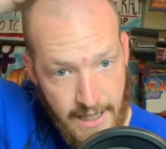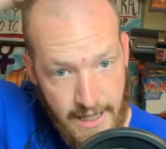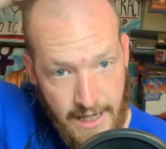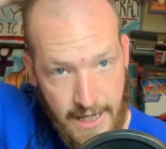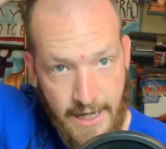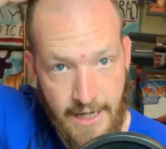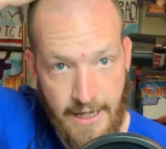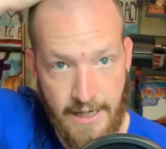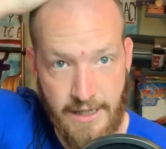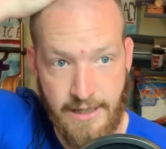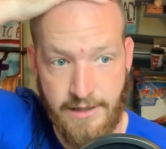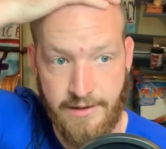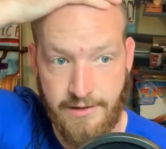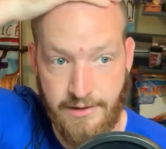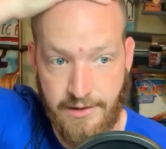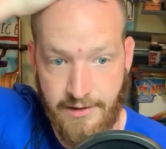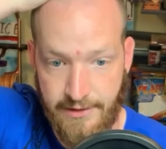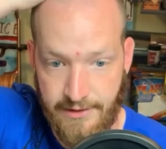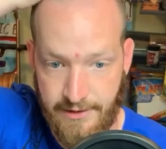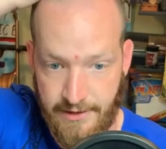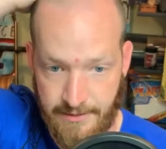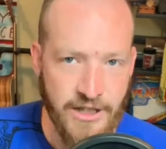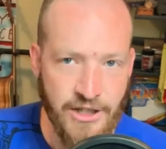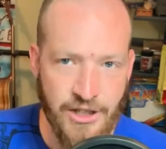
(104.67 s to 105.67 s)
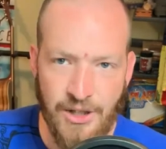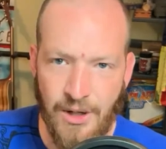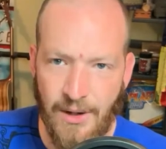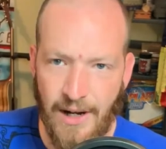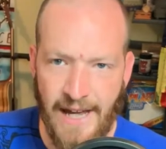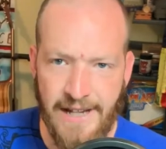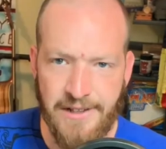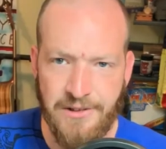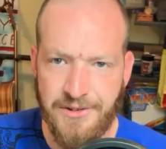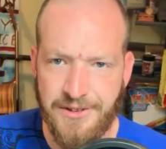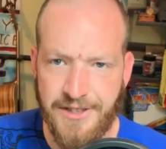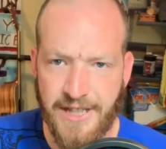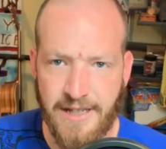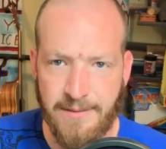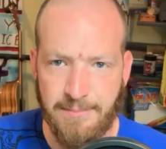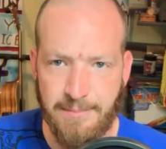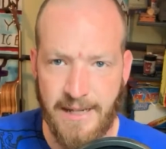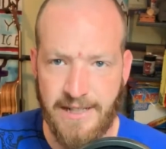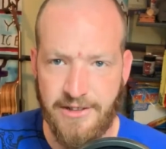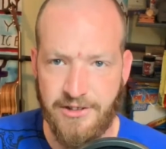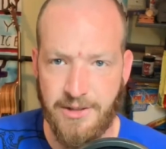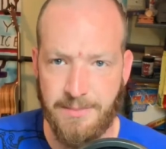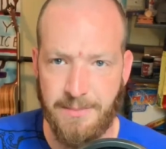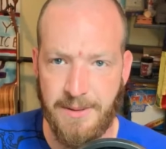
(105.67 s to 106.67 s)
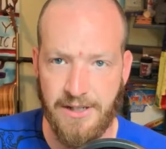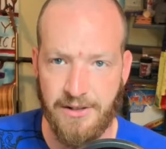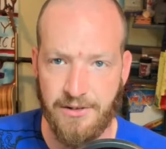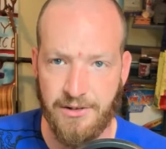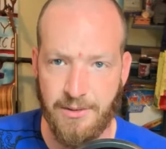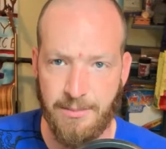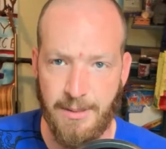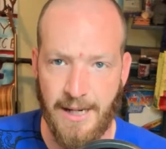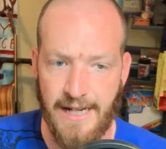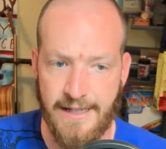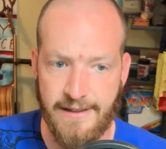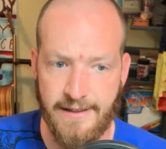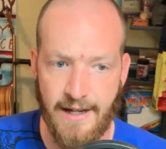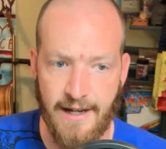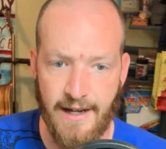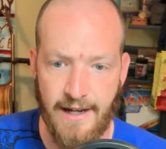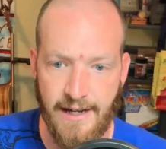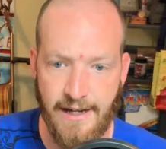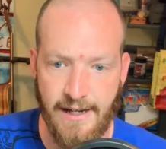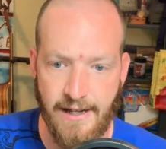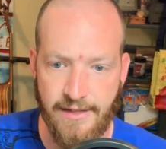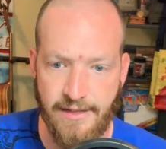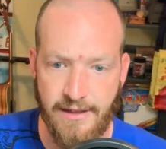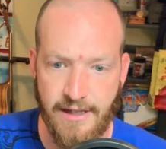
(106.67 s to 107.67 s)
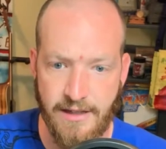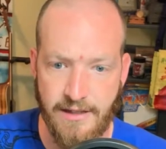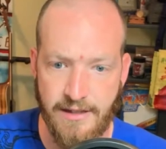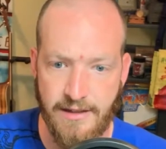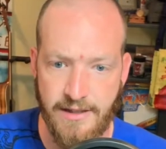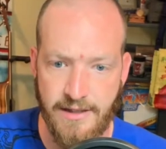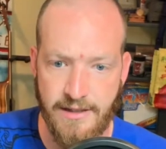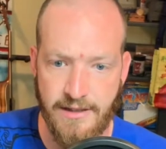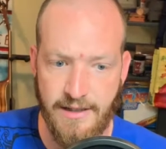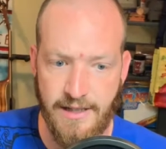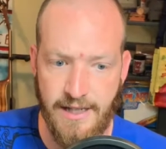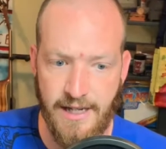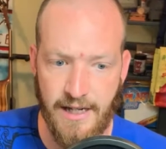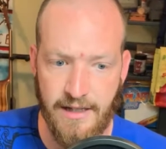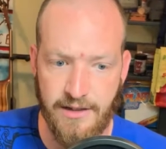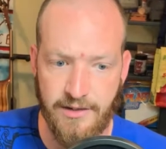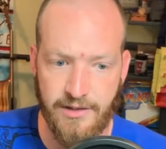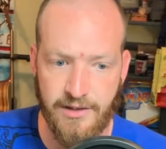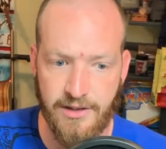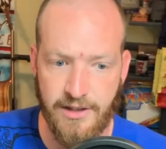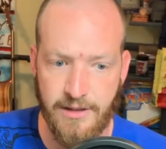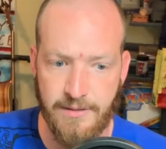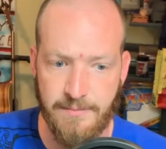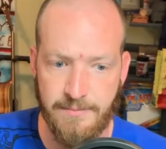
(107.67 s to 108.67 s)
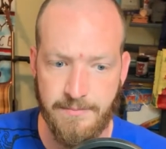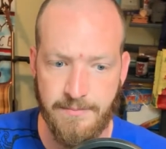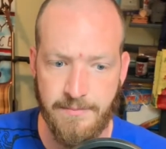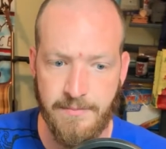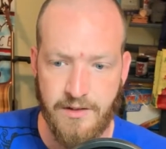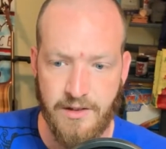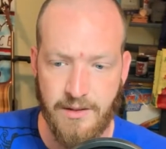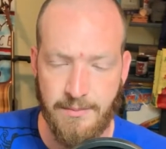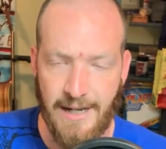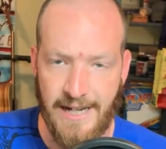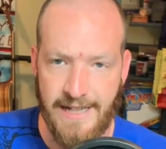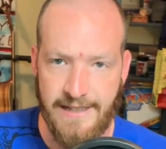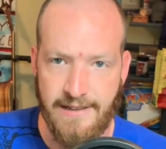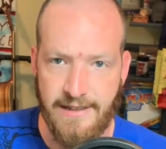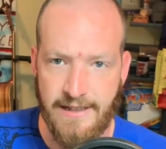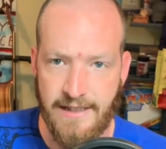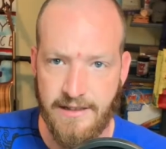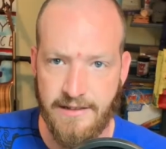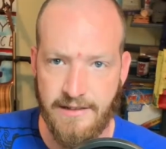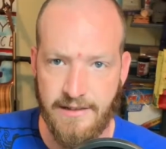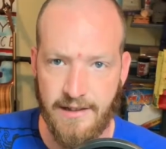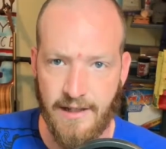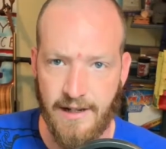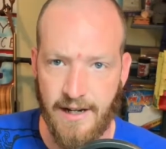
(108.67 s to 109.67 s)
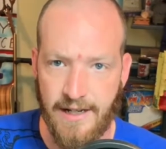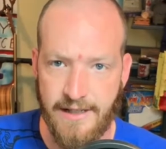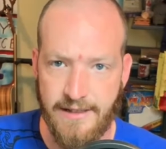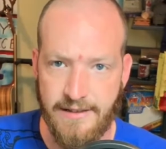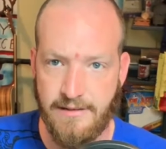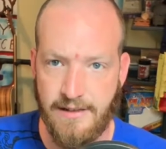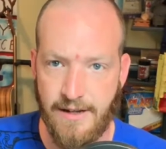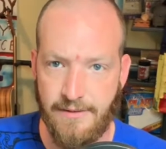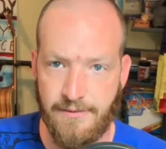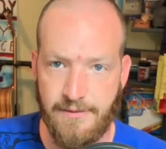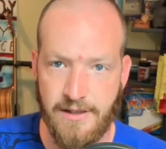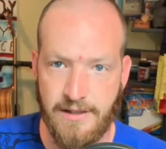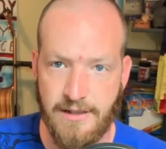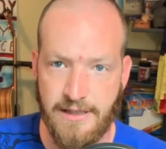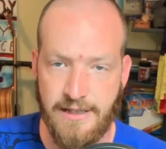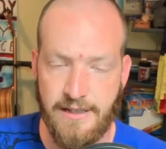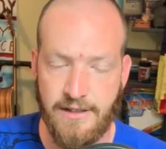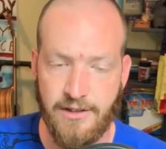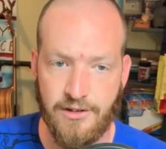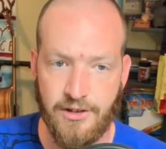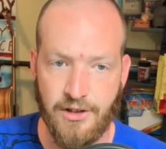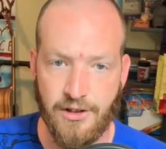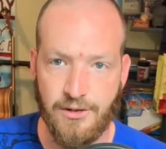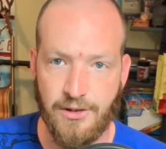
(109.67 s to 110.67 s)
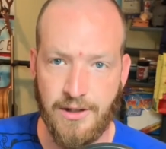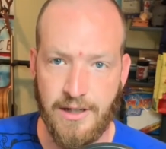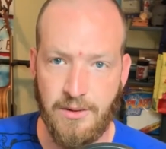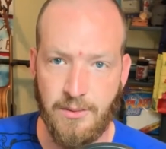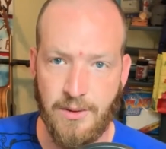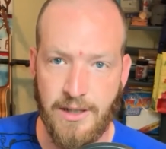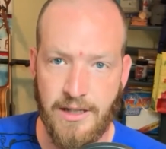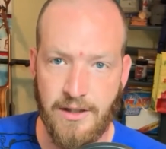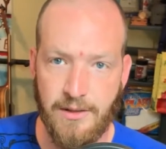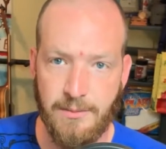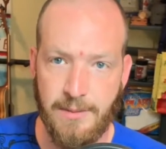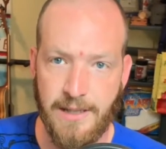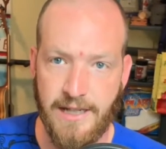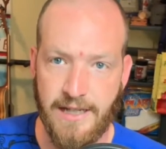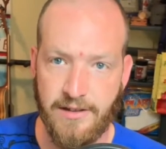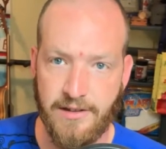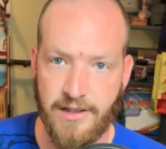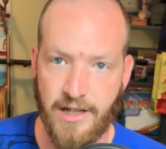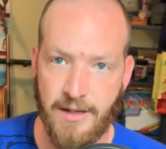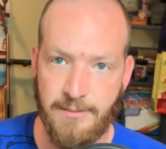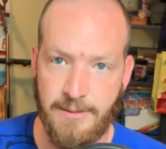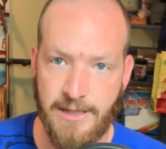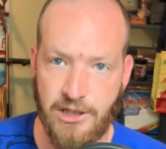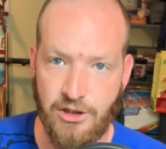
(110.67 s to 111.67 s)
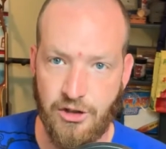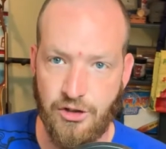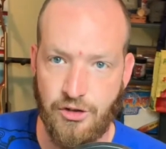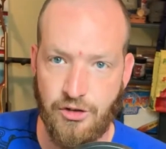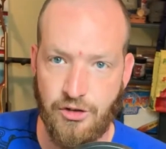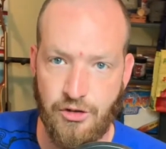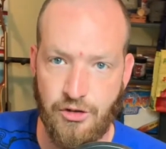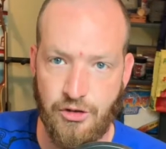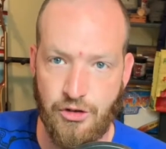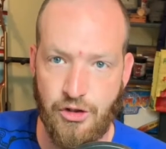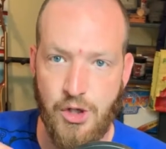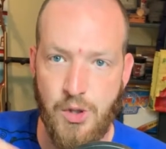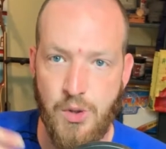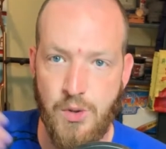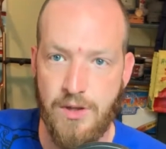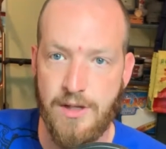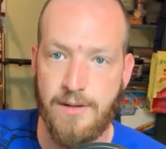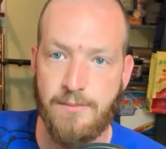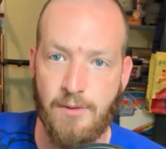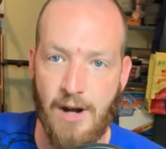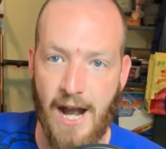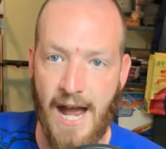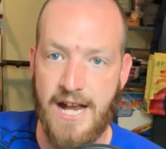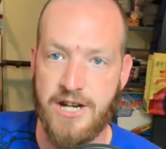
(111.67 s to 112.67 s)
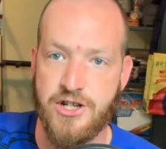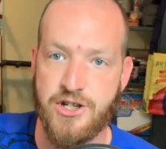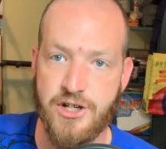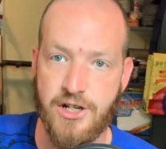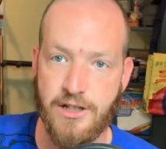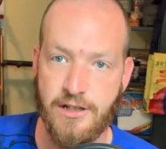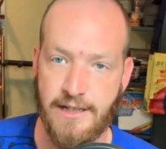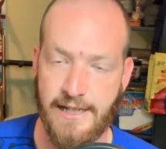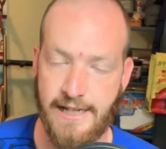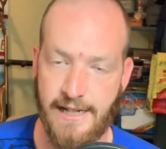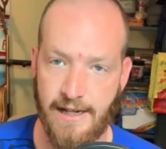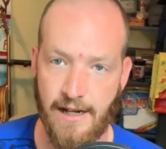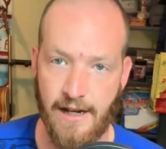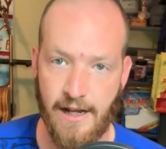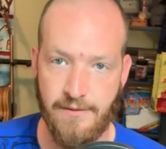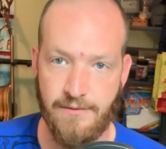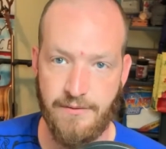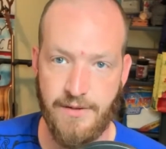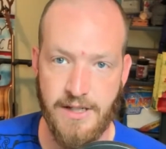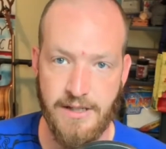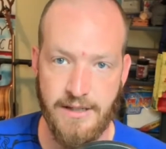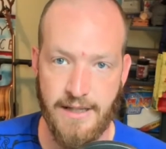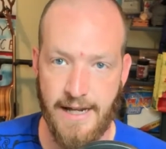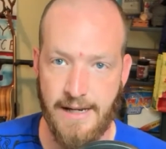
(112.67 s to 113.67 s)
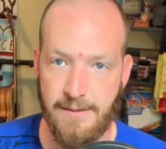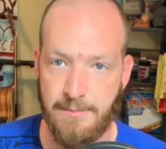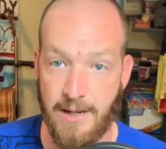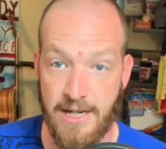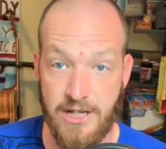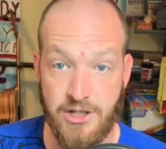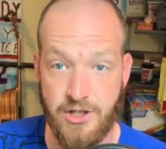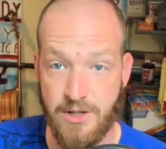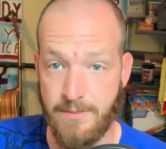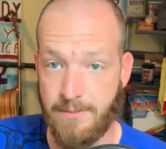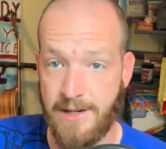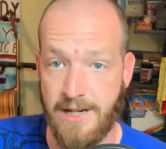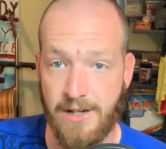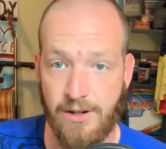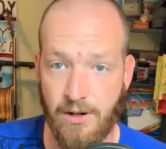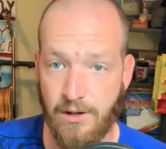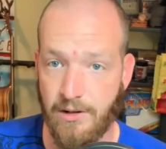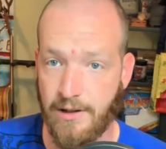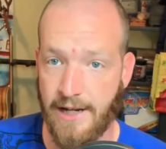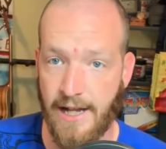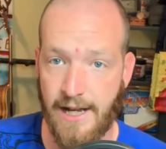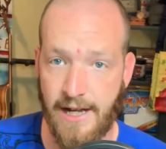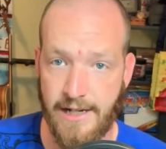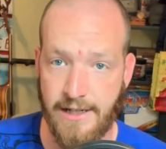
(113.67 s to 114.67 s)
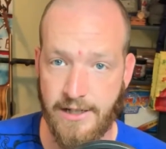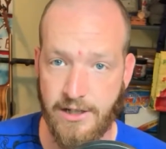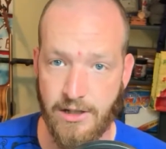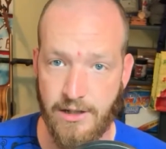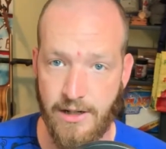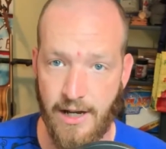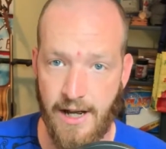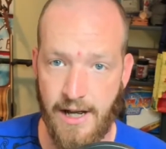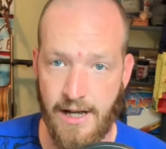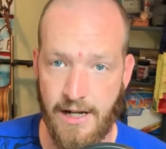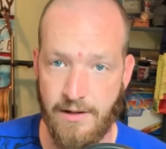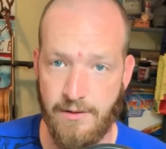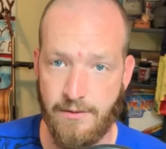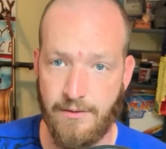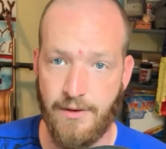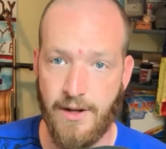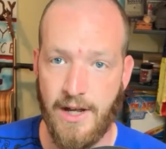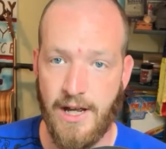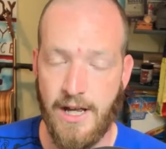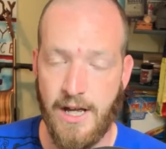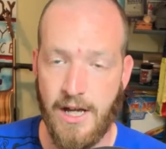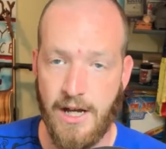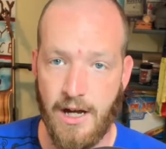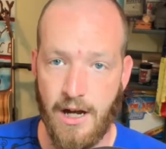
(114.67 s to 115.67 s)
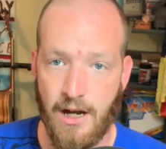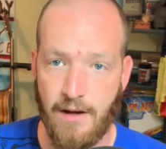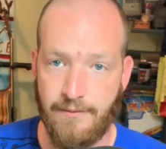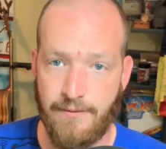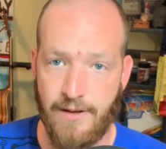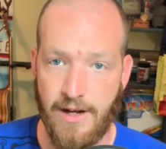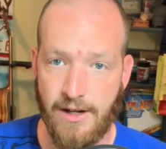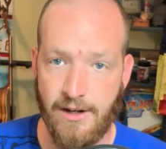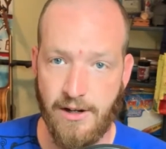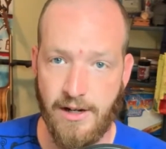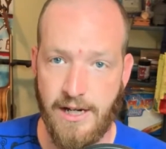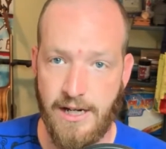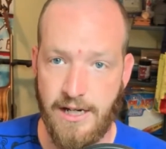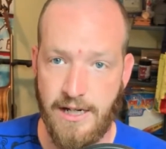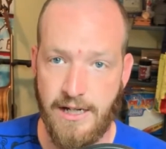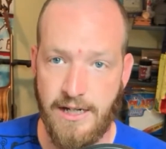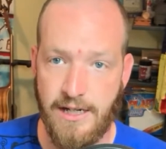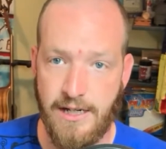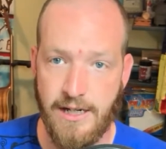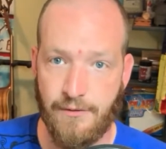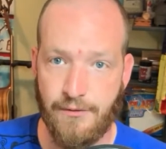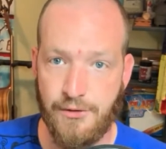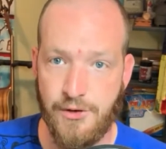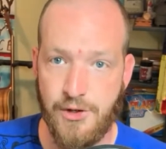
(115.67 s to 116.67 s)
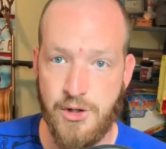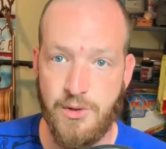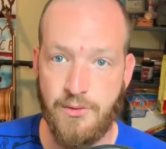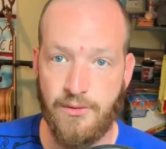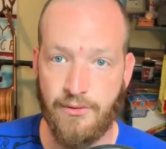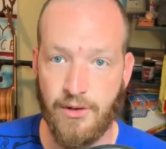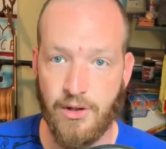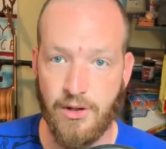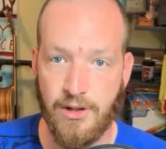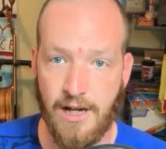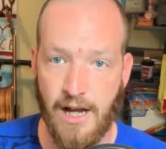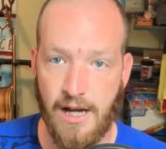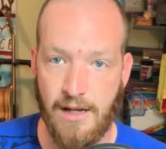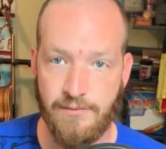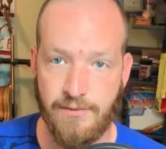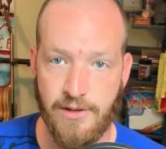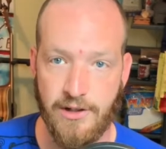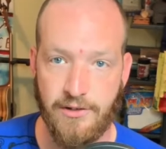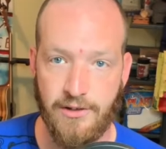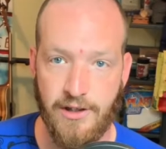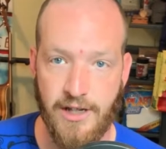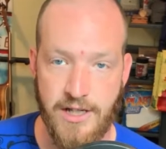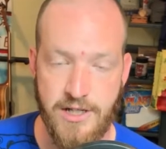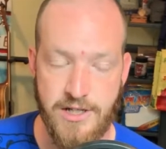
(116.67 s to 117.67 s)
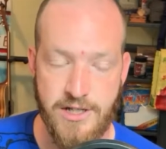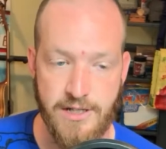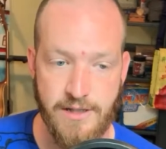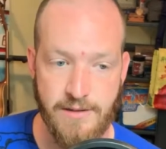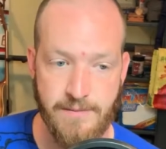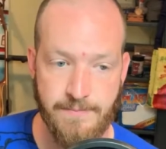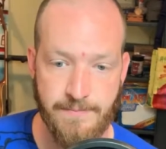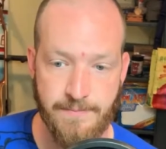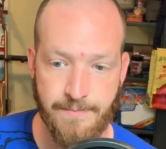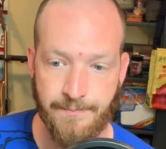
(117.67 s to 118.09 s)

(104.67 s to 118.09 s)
And you know, I don't think Ben Shapiro is a bad guy. I think that he has some some ideas that I definitely disagree with, but he's coming to them rationally. And I feel like Ben Shapiro and I could have a very fruitful conversation.